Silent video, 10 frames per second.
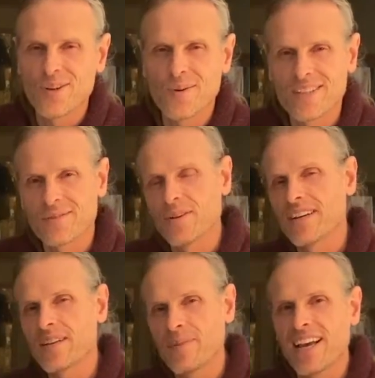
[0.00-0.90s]
when
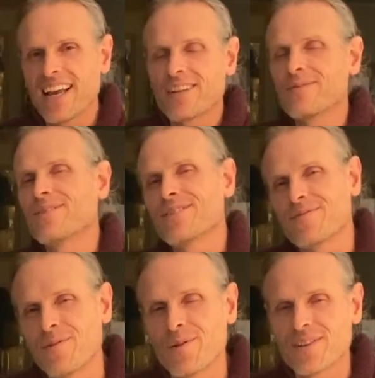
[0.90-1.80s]
growing biennials
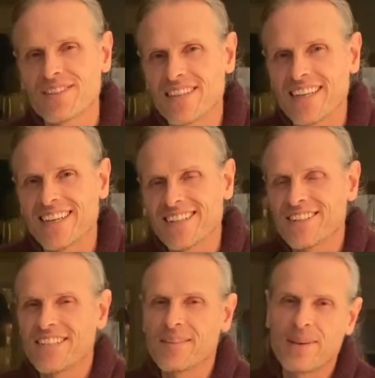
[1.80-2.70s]
for seed,
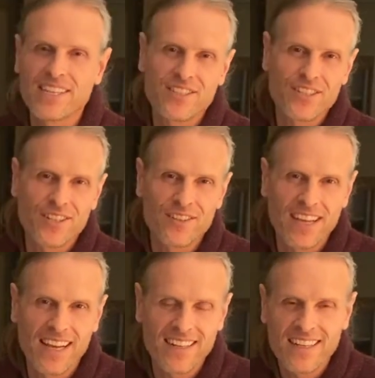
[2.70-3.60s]
you need to make sure
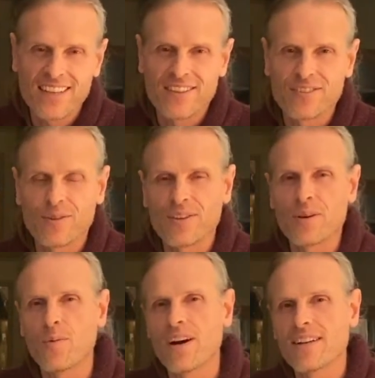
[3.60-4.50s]
that there's only
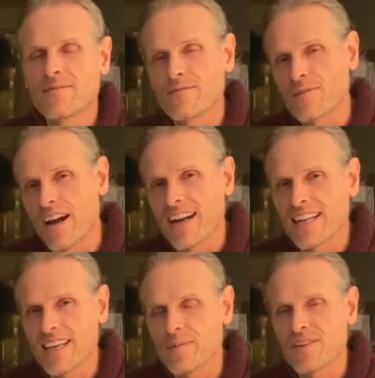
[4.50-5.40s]
one
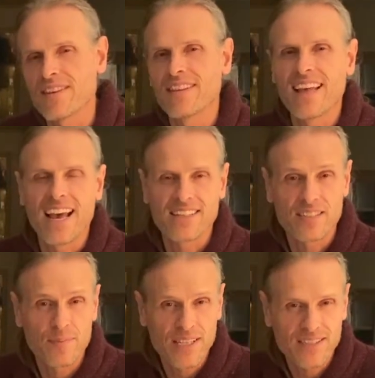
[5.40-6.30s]
variety within that
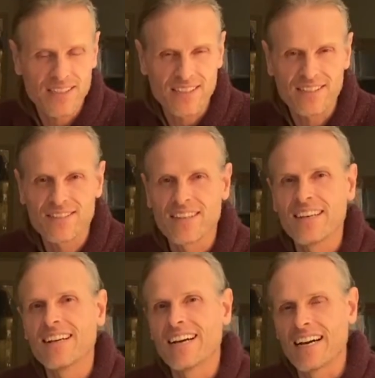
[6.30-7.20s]
species
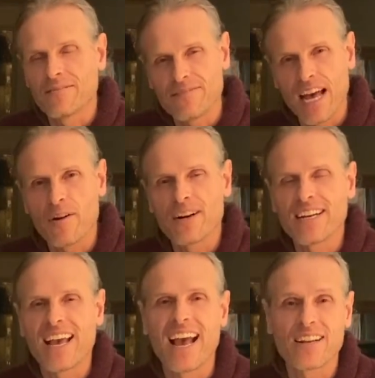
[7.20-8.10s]

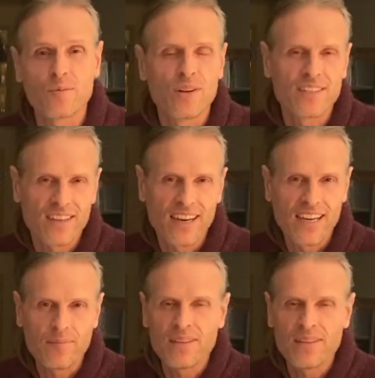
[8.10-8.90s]
flowering at one time.